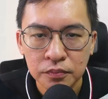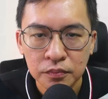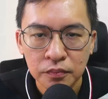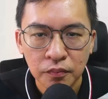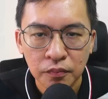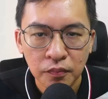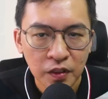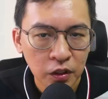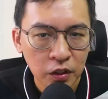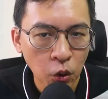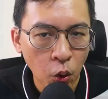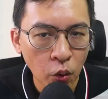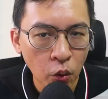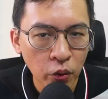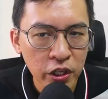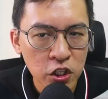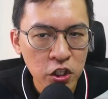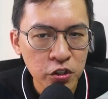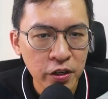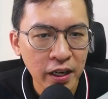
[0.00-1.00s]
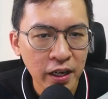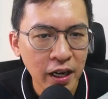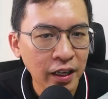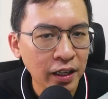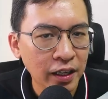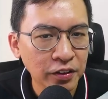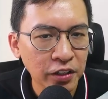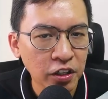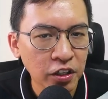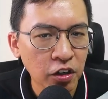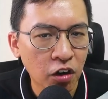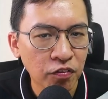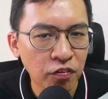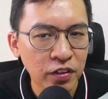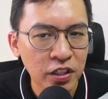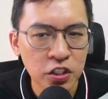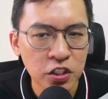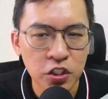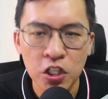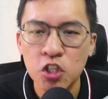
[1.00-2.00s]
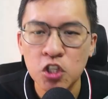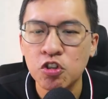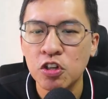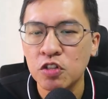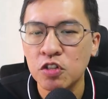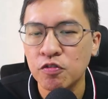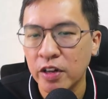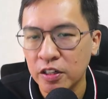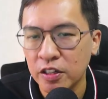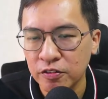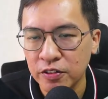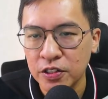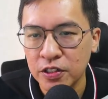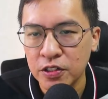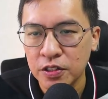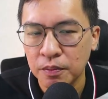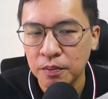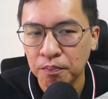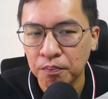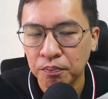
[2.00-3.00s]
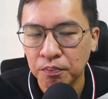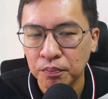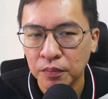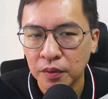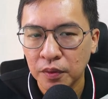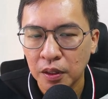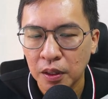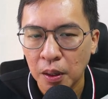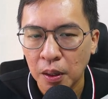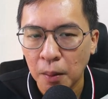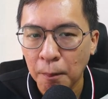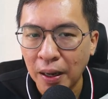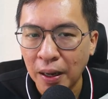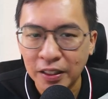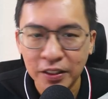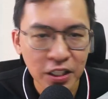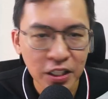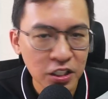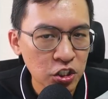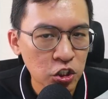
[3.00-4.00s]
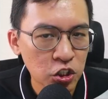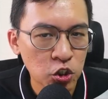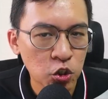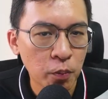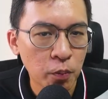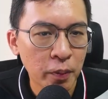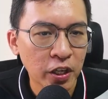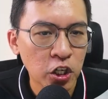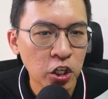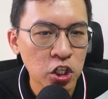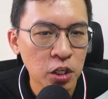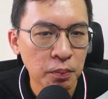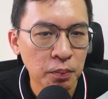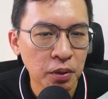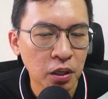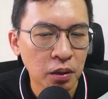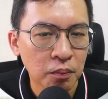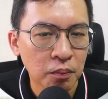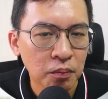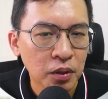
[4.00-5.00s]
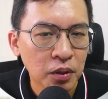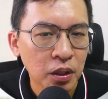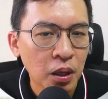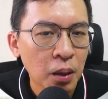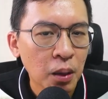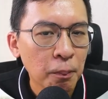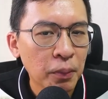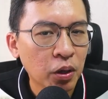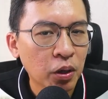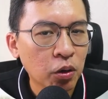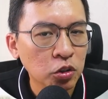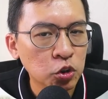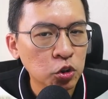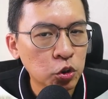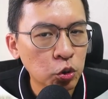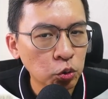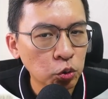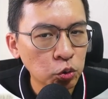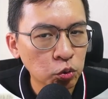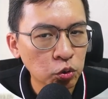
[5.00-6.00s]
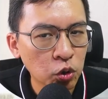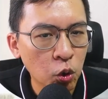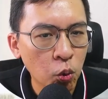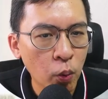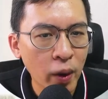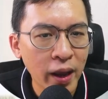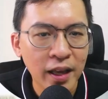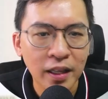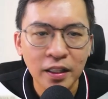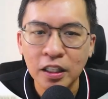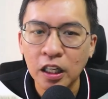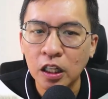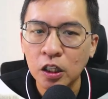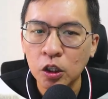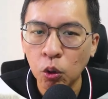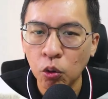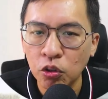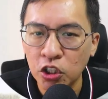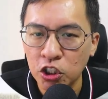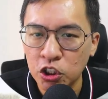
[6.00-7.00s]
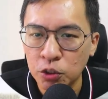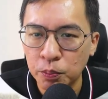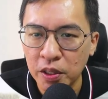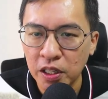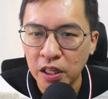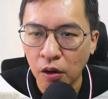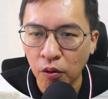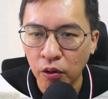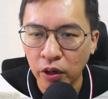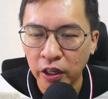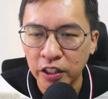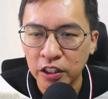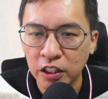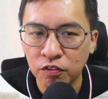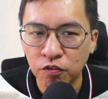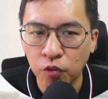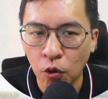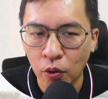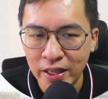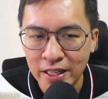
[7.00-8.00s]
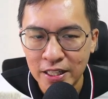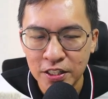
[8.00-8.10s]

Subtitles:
The only threat I can think of is interest rate risk. But this is still manageable because due to the way the loan is being calculated for EC